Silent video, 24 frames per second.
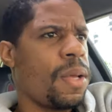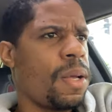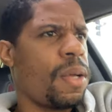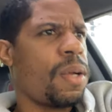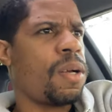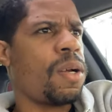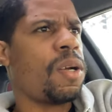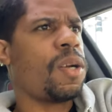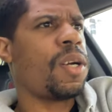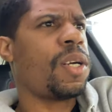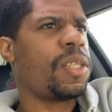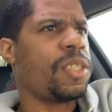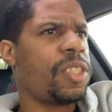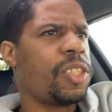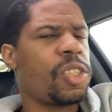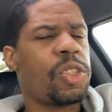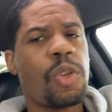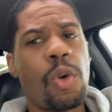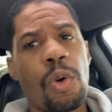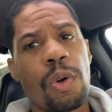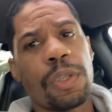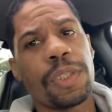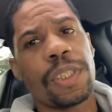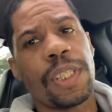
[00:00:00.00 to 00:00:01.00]
on this
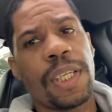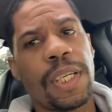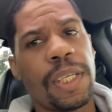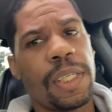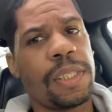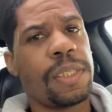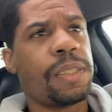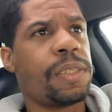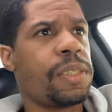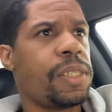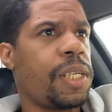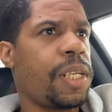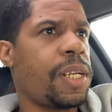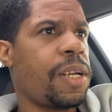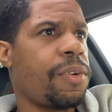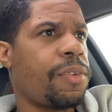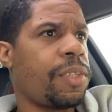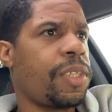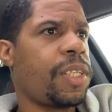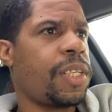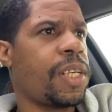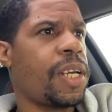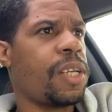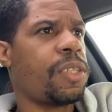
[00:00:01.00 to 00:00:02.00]
quarantine and
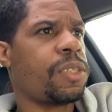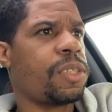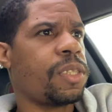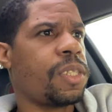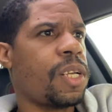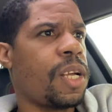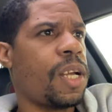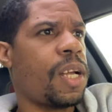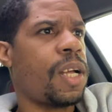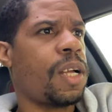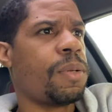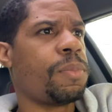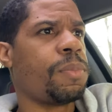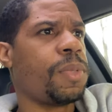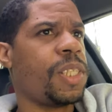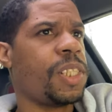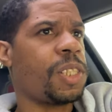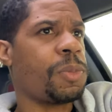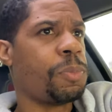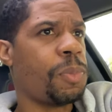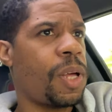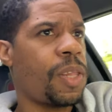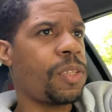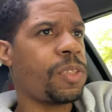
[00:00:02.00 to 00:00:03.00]
everything else.
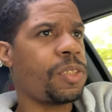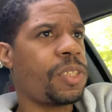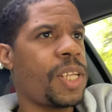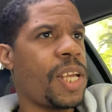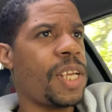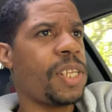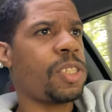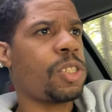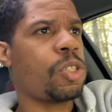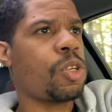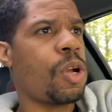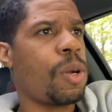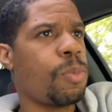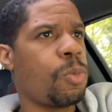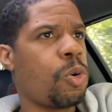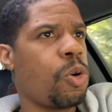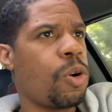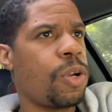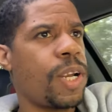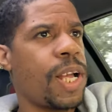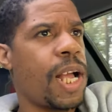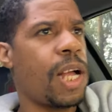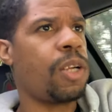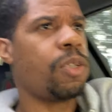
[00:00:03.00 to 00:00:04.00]
It's Mother's Day, so I'm
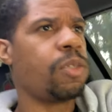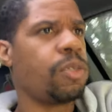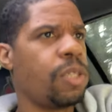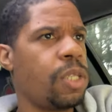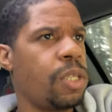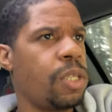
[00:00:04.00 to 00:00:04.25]
going out.